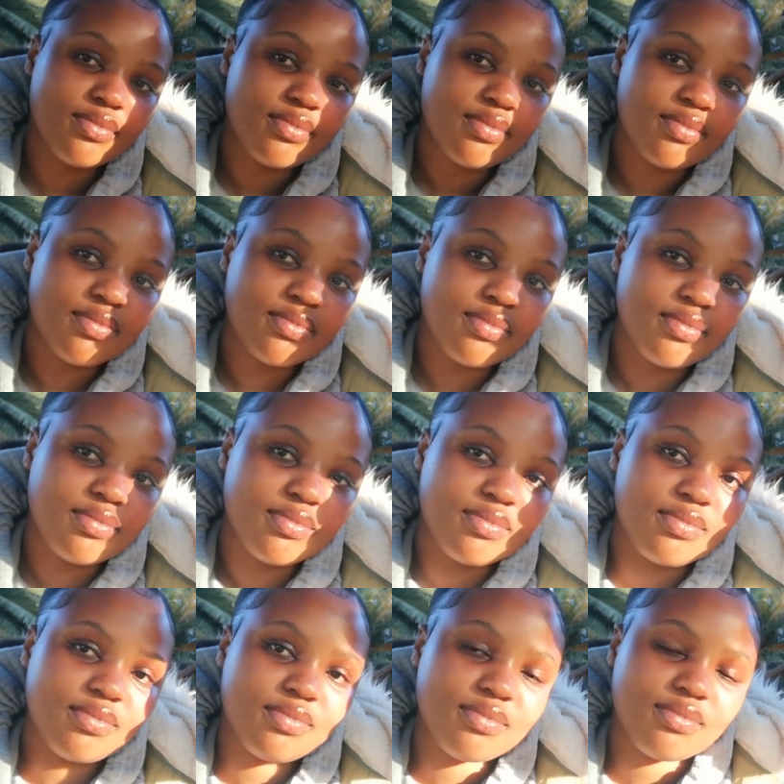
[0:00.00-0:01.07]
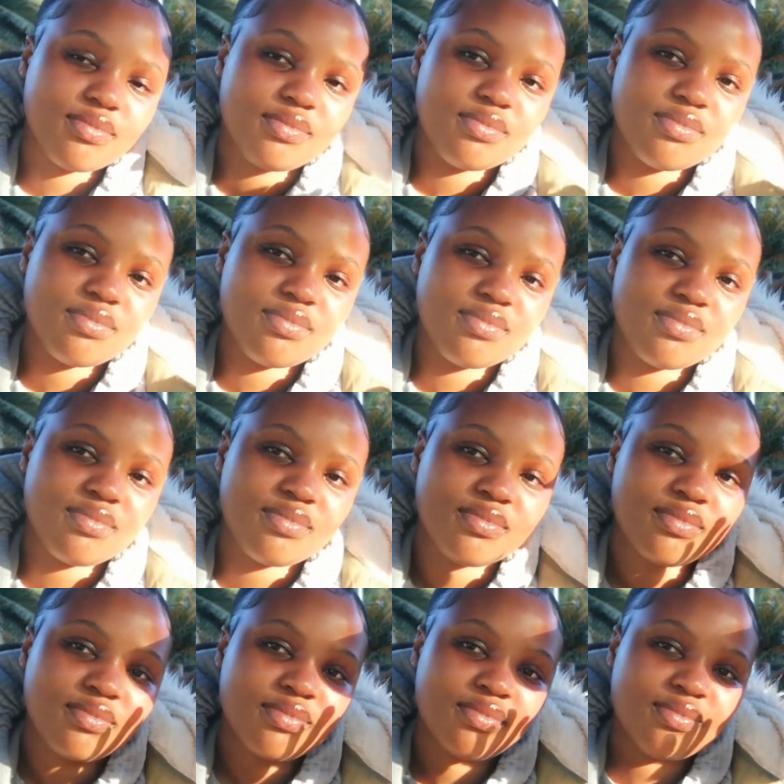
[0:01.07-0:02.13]

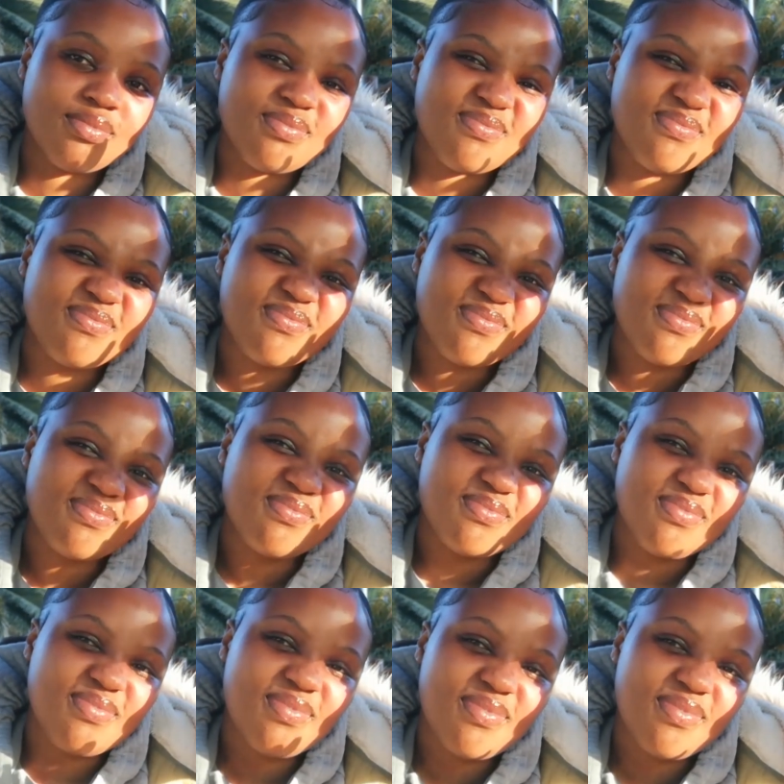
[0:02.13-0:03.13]
No words are spoken by the person on screen.